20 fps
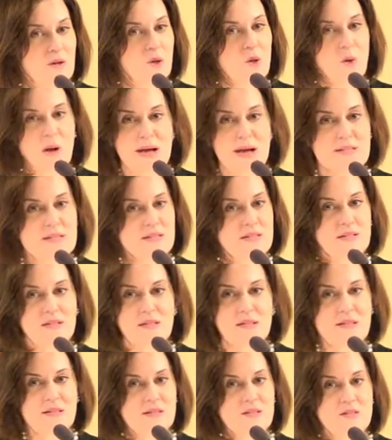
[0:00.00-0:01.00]
who
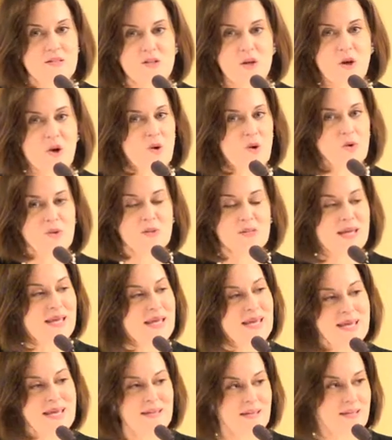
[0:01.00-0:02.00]
hasn't needed to hold
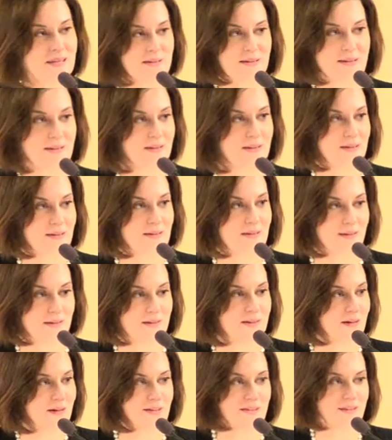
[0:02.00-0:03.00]
any
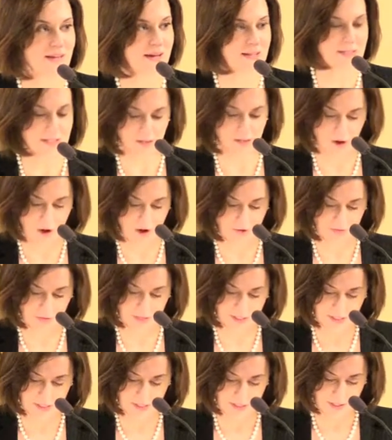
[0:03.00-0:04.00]
elected
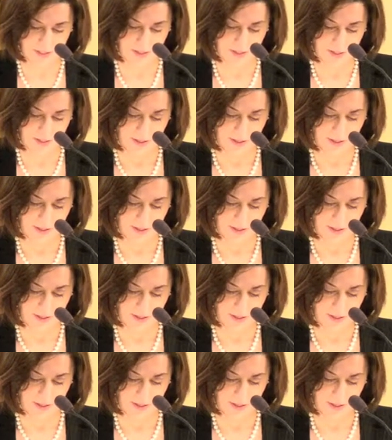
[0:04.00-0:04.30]
office